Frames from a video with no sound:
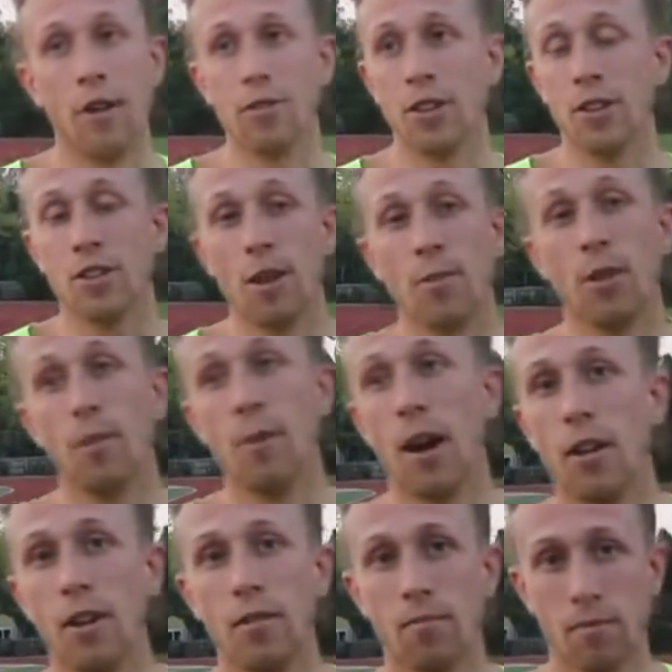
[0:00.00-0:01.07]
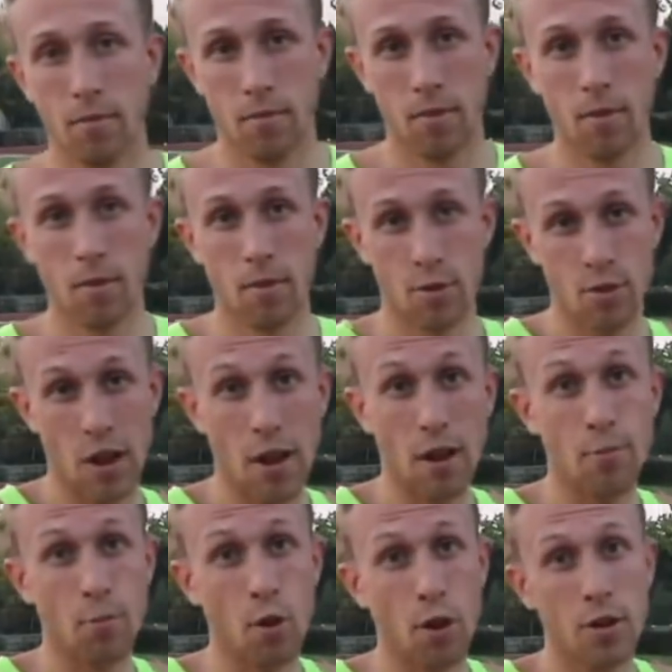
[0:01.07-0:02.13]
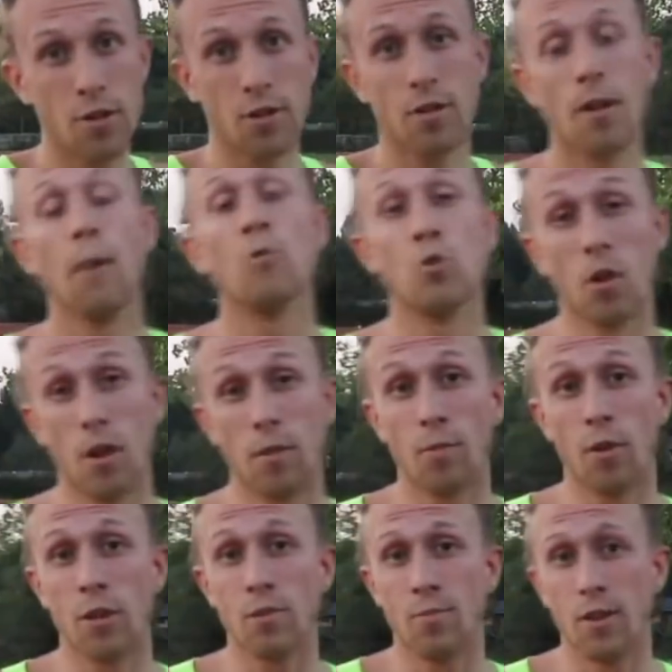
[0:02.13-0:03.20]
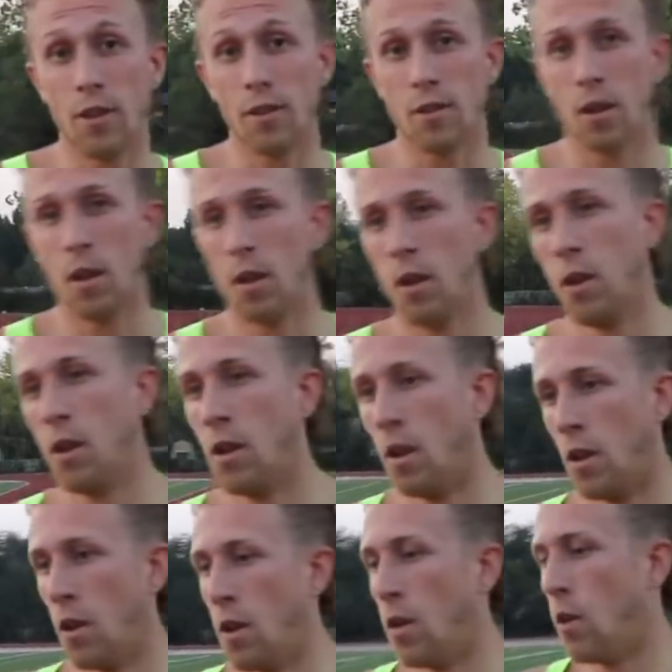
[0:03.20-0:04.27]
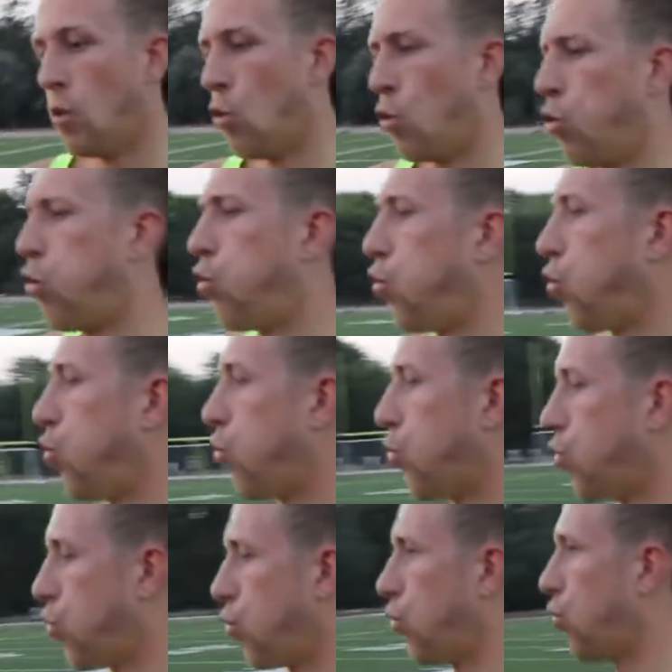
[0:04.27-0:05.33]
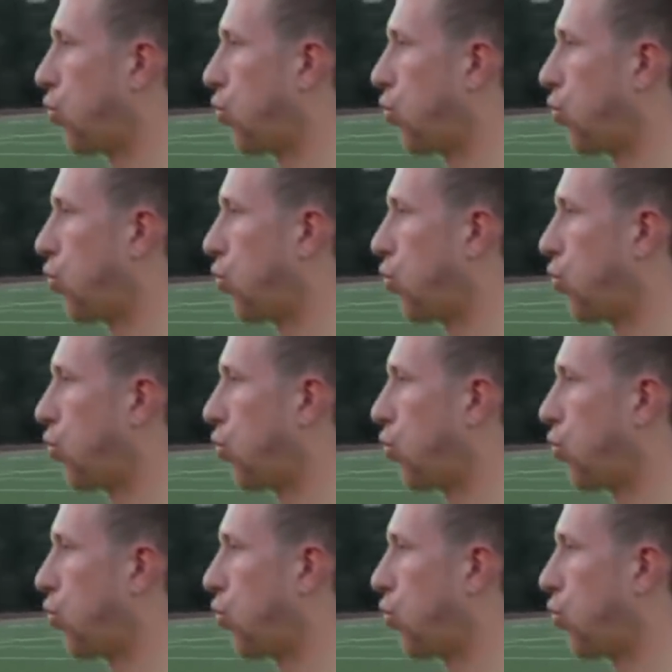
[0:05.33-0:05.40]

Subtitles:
I continued training because I didn't really know what else to do at that time. But